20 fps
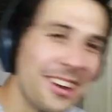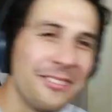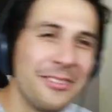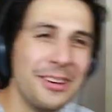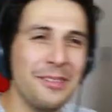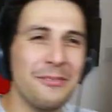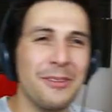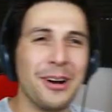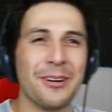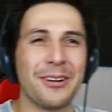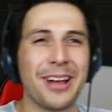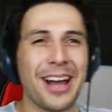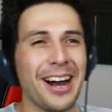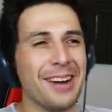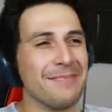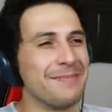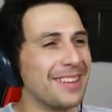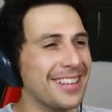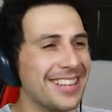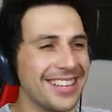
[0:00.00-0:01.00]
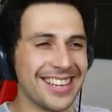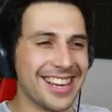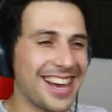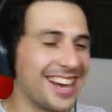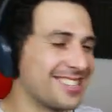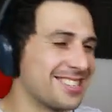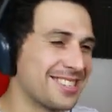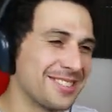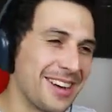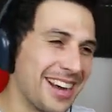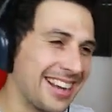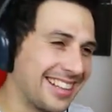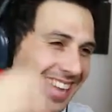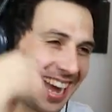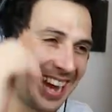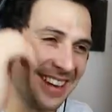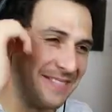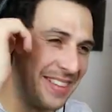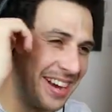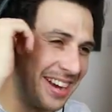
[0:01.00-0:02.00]
going to win the World Cup. I swear
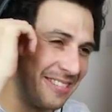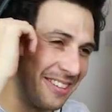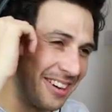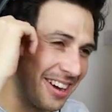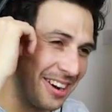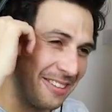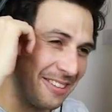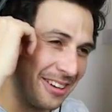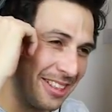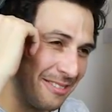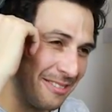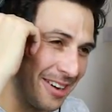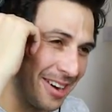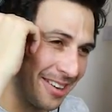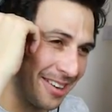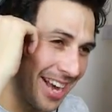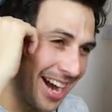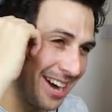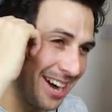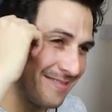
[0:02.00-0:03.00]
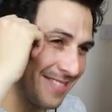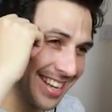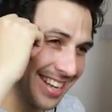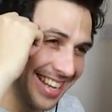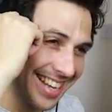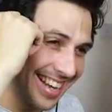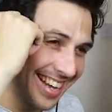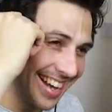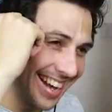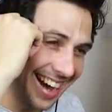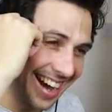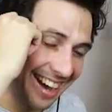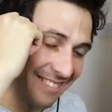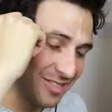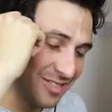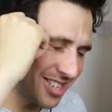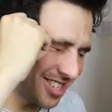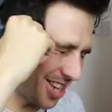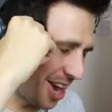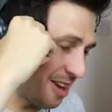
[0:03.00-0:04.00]
down, mate. We're going to win the World Cup. I'm
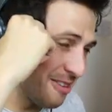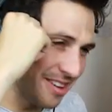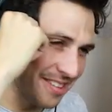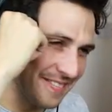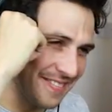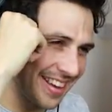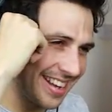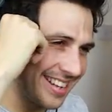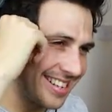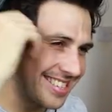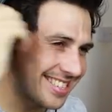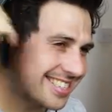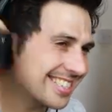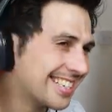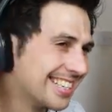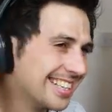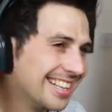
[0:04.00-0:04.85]
so convinced.